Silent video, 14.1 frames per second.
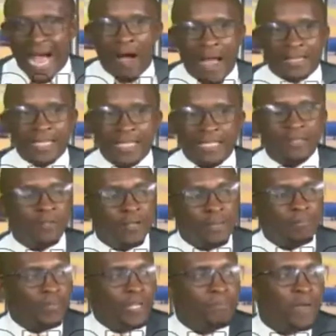i think the,
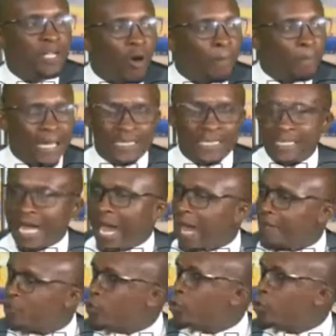the major parties that have such